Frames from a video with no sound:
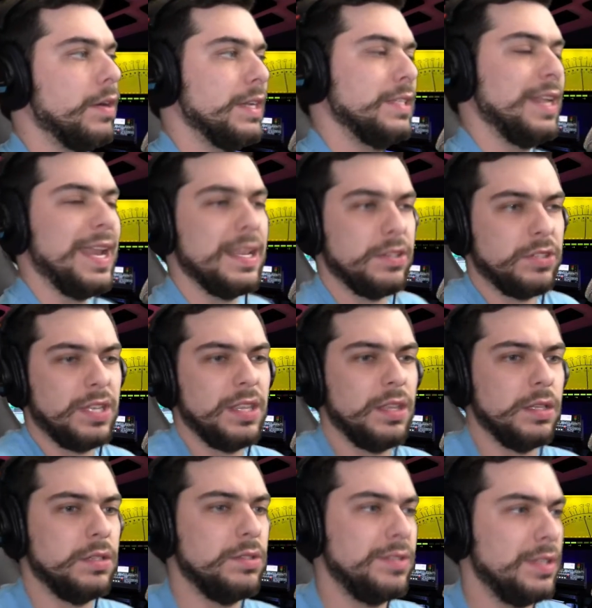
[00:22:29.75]
And he said, "Hey, did you see
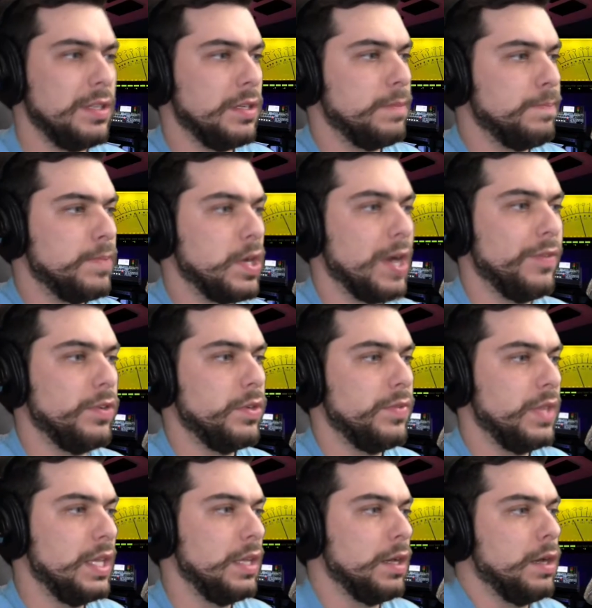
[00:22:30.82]
the cover
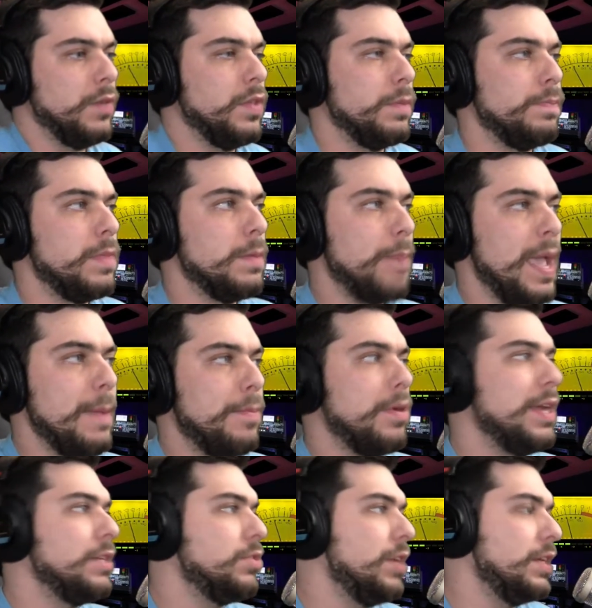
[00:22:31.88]
of the paper
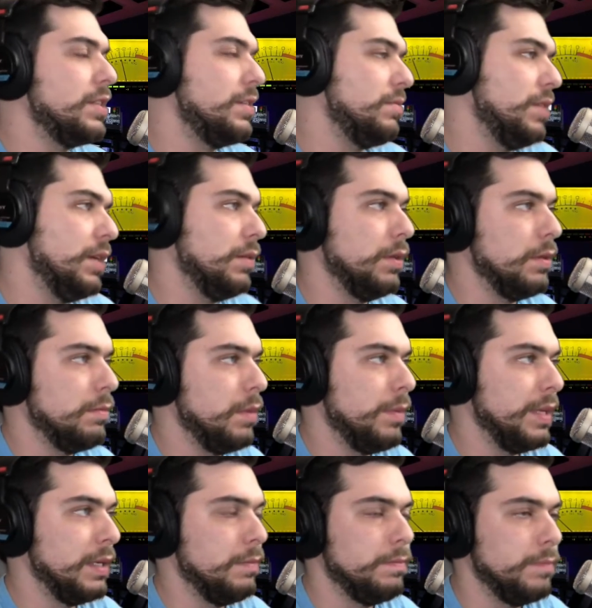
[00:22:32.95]
yesterday?" I said, "Yeah, no. I
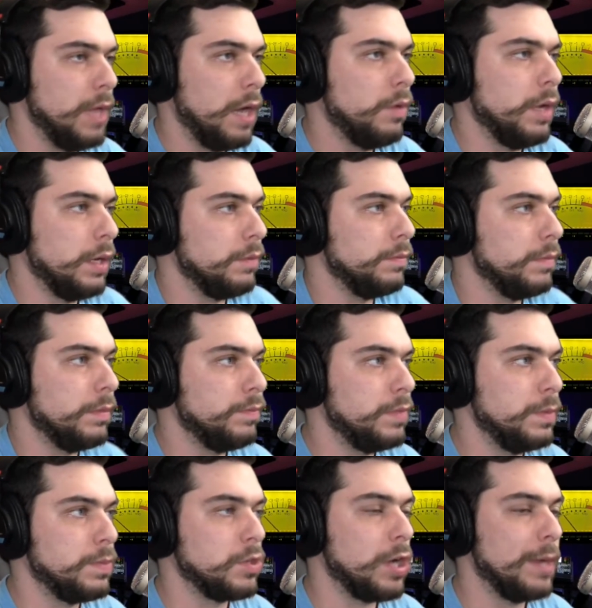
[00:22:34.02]
mean, no, I don't
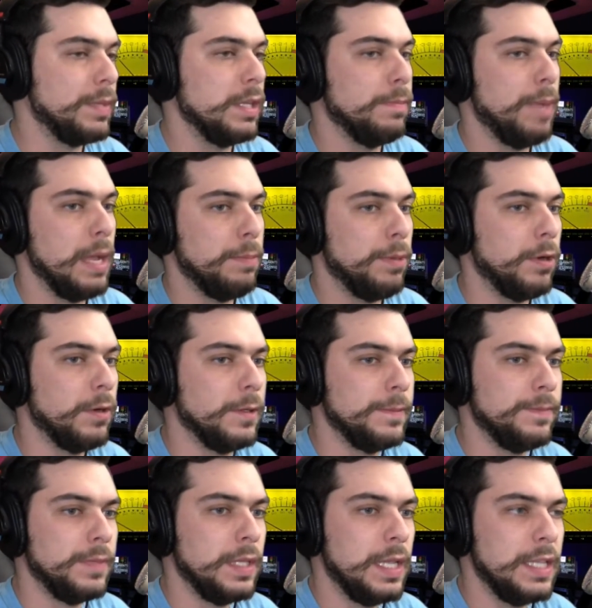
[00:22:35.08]
subscribe to the paper."
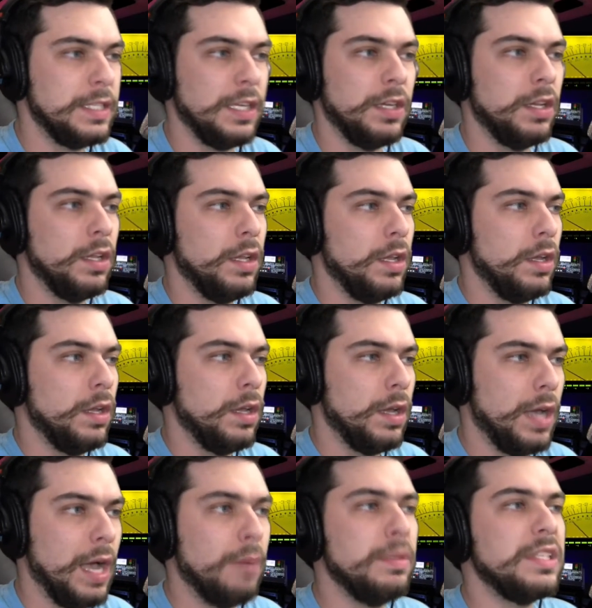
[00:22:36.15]
He said,
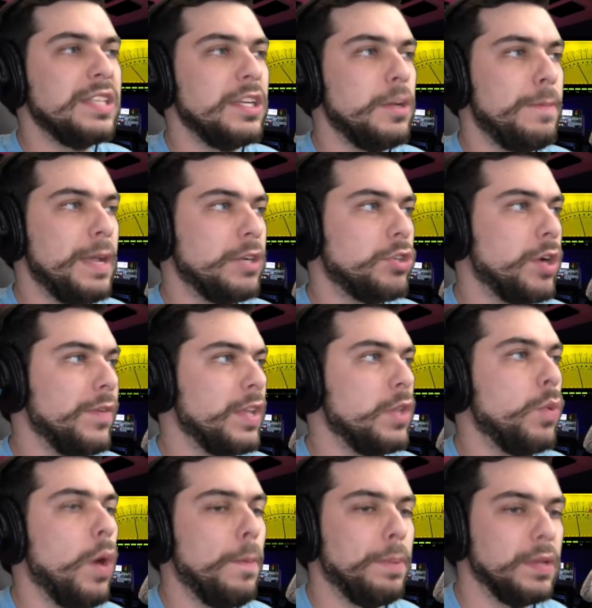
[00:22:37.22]
"I'm going to send you a picture of it.
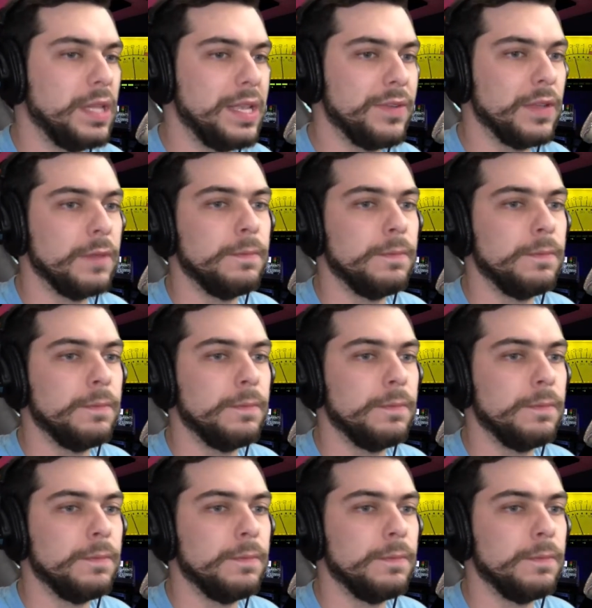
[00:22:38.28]
You won't believe it."